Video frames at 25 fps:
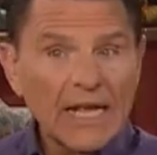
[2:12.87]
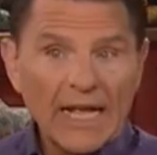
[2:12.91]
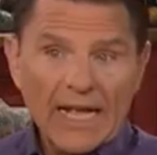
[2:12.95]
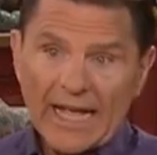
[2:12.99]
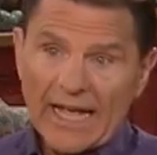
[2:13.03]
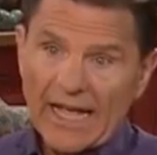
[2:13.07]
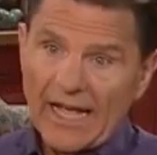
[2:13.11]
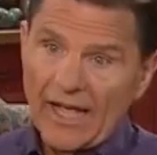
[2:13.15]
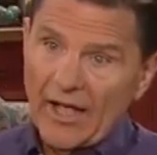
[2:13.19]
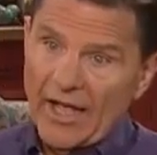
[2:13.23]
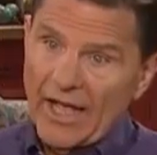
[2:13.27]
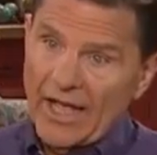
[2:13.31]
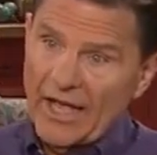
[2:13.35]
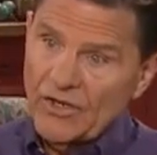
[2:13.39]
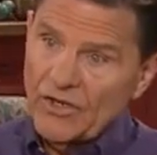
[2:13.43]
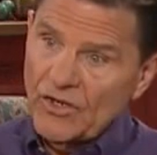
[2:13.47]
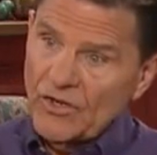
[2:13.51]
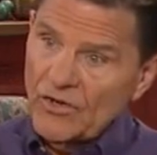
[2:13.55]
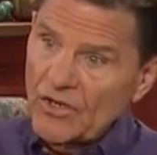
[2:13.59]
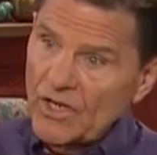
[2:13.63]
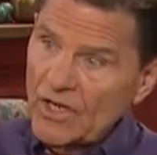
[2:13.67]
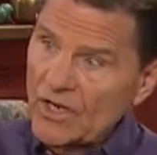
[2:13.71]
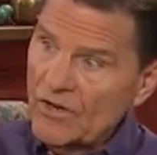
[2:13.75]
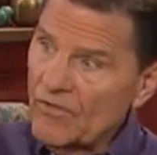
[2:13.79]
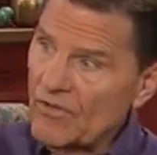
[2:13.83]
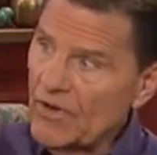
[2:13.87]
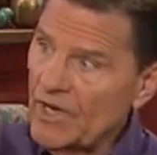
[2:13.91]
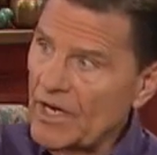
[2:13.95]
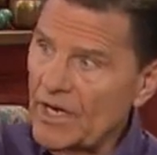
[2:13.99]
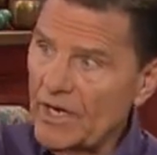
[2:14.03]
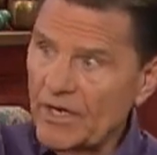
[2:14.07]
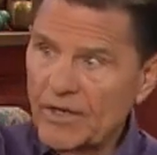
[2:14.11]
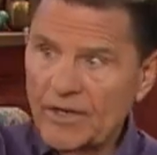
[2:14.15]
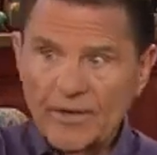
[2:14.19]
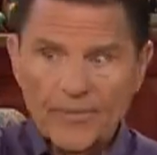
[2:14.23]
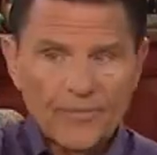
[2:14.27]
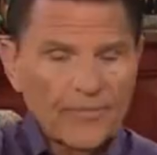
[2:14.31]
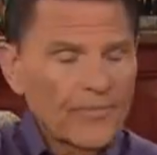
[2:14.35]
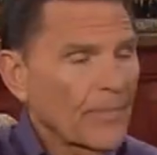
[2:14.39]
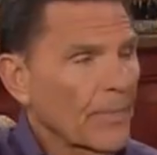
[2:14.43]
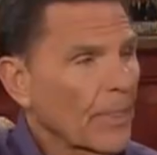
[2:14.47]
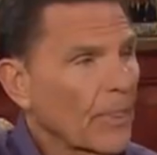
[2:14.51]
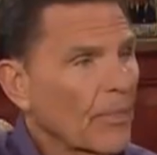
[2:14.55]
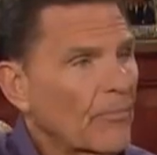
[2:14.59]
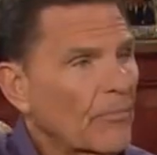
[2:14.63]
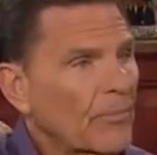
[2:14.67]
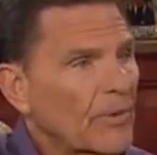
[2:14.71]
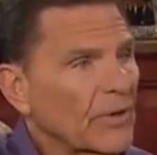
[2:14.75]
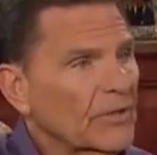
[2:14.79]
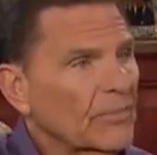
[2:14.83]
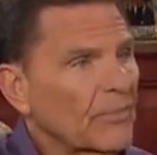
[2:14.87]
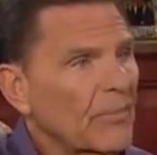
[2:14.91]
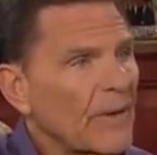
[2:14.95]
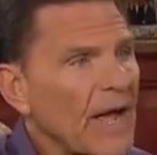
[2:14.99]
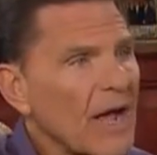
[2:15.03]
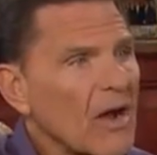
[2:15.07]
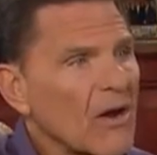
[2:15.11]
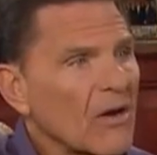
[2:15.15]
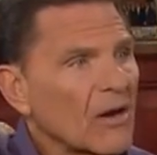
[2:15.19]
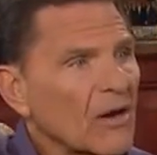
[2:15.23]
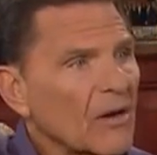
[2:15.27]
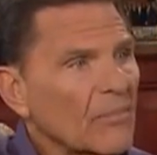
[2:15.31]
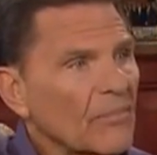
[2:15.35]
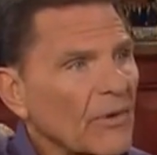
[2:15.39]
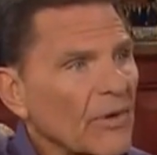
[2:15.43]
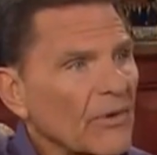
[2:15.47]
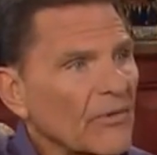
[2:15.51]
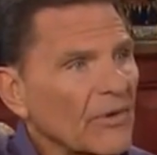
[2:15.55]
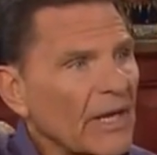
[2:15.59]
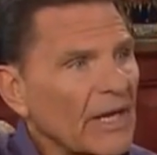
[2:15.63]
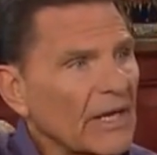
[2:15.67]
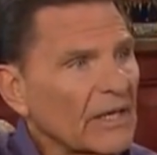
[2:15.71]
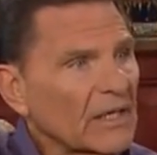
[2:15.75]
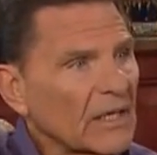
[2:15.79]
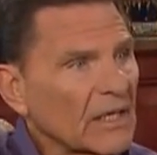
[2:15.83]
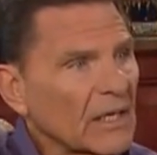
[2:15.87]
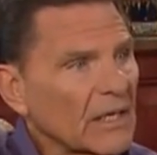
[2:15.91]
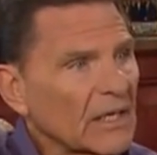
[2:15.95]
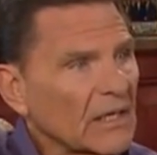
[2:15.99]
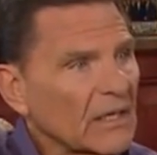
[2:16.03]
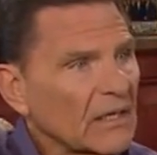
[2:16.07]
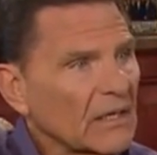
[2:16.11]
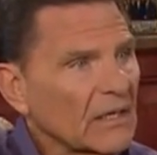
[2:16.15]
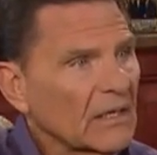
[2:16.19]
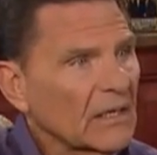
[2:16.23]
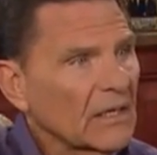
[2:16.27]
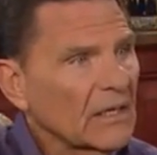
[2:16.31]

and you get ready to put the power up on that thing,